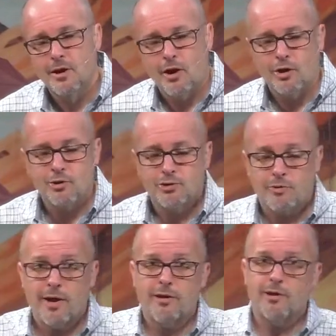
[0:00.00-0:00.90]
Are you
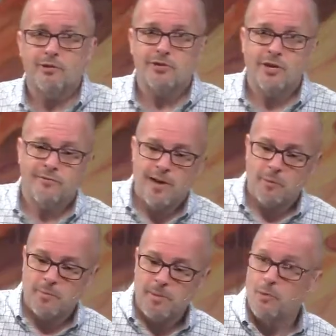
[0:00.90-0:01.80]
surrounding yourself not
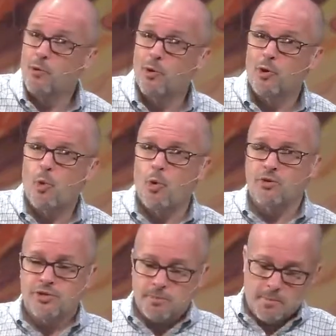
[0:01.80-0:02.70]
with people who are
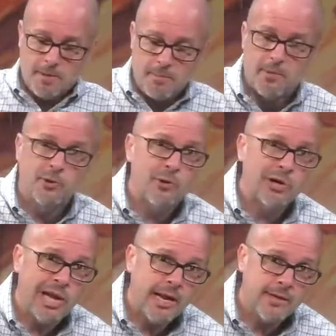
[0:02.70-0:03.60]
quarrelsome, but people who are
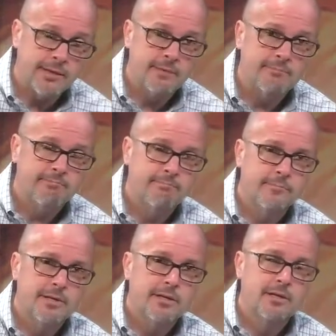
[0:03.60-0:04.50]
candid?
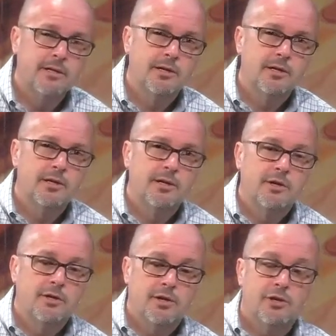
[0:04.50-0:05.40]

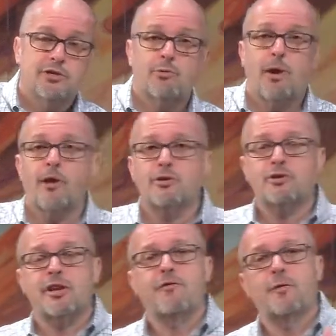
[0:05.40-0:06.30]
Do you surround
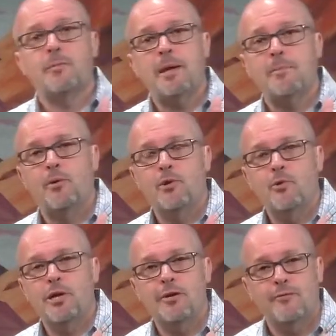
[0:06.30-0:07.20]
yourself with people
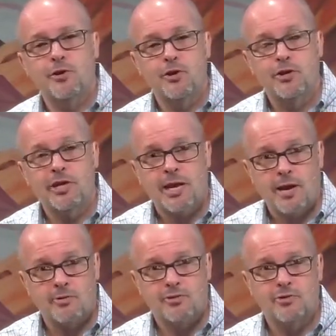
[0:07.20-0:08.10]
who give good
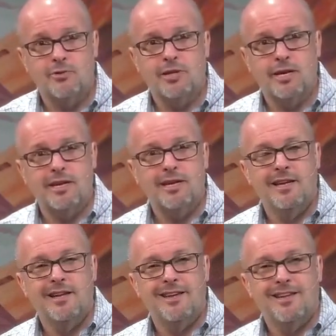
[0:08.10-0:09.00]
counsel? They
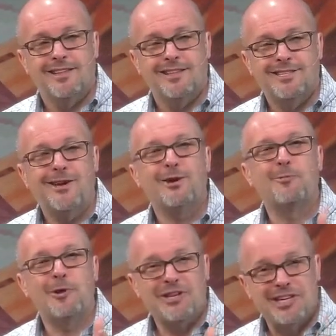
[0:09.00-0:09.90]
tell you
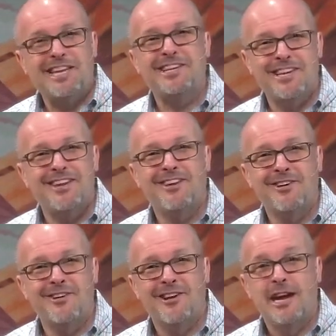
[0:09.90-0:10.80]
what you need to
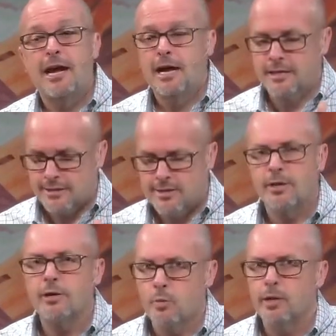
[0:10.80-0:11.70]
hear, and they tell
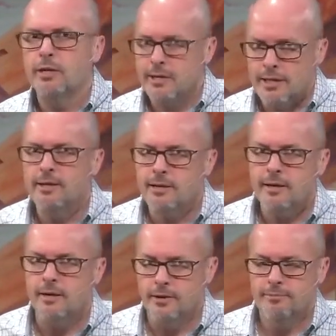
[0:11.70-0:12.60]
you what you need to
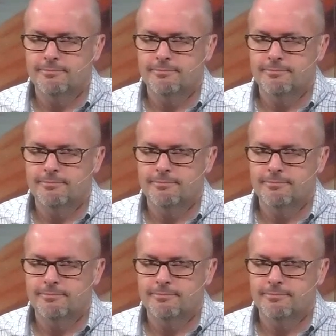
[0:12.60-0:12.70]
hear.